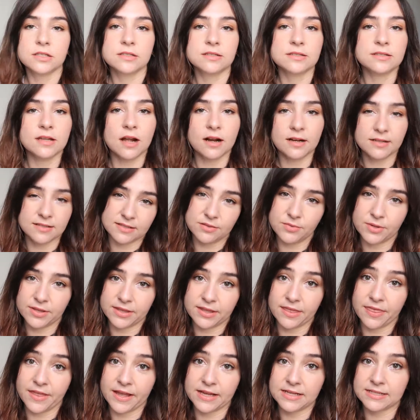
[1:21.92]
Starting with
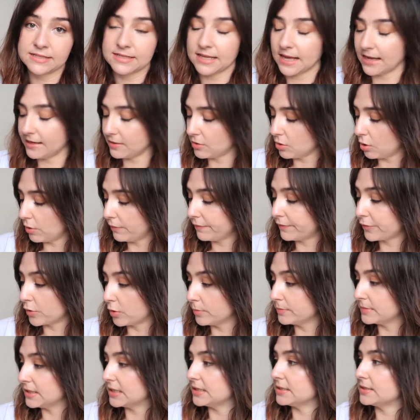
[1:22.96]
the things that I got
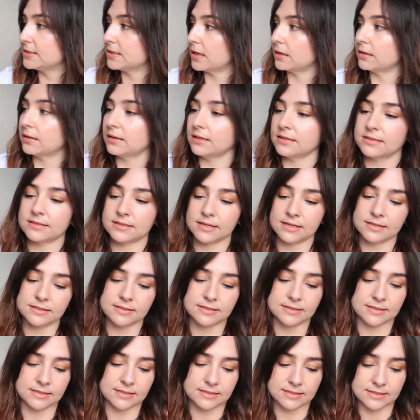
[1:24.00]
from Douglas
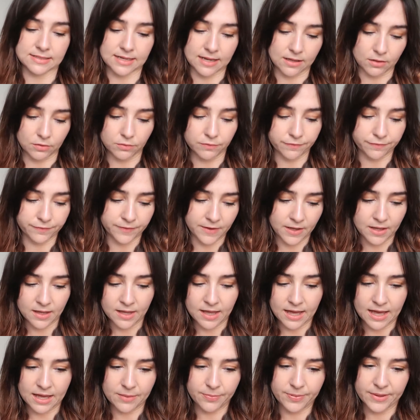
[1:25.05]
itself,
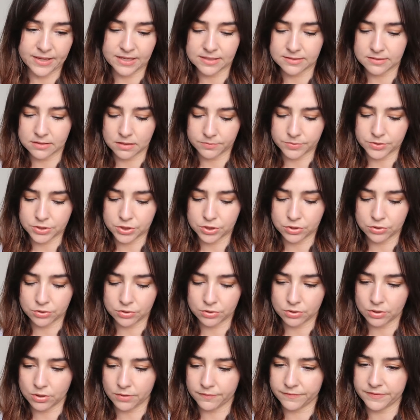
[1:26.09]
I picked up
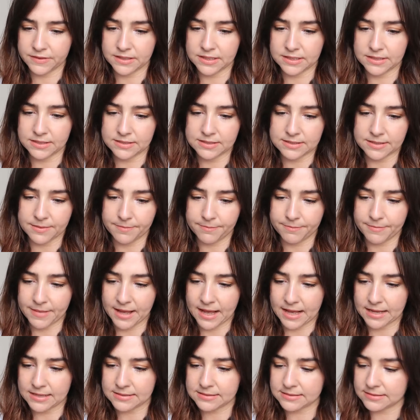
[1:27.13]
two of these
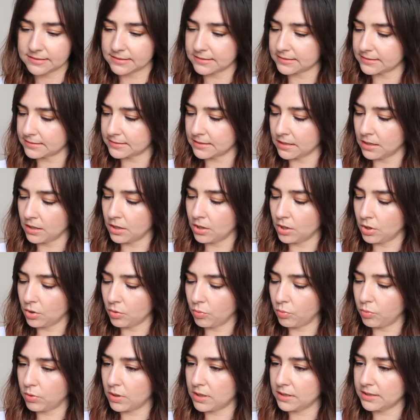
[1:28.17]
masks.
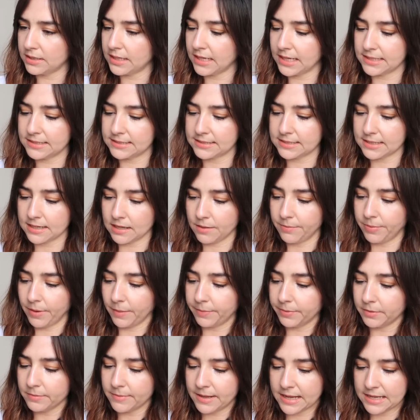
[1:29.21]
One is a
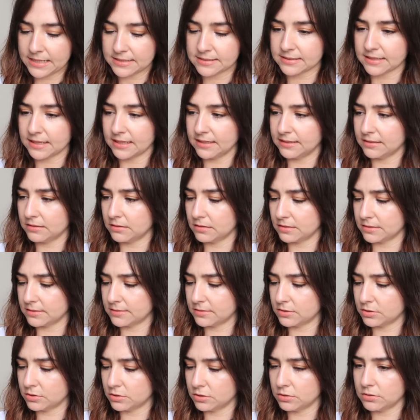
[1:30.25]
bubble mask, and there's
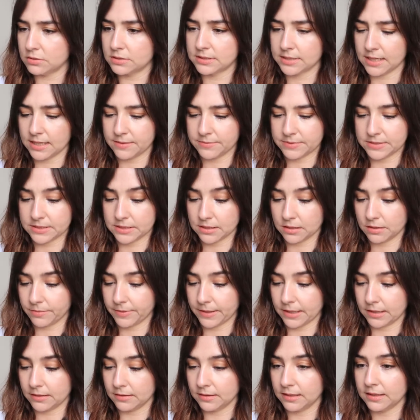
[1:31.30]
two steps to it
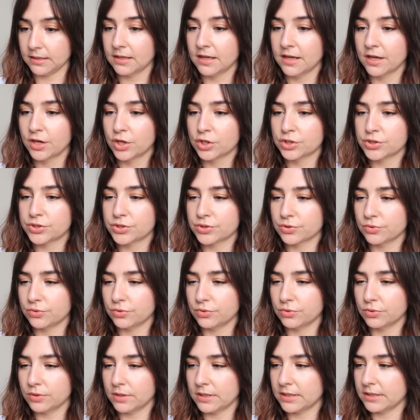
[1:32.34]
apparently.
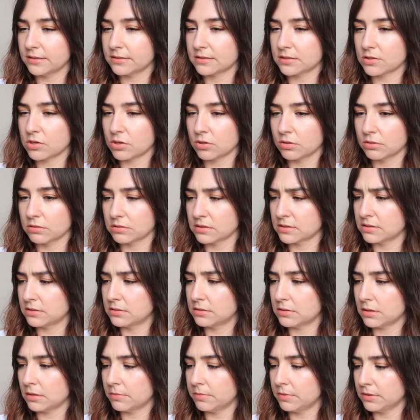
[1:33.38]
So it's called
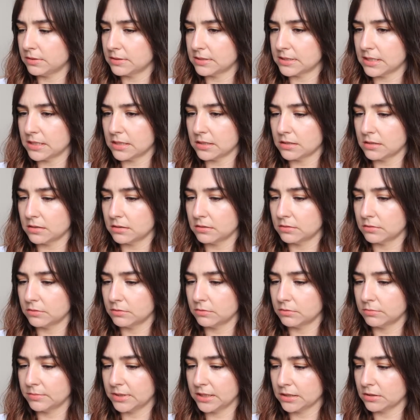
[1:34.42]
Double Dare, oh
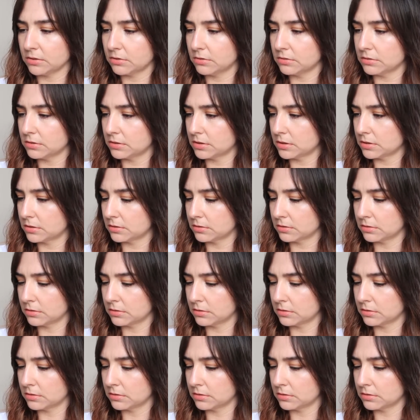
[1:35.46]
my god.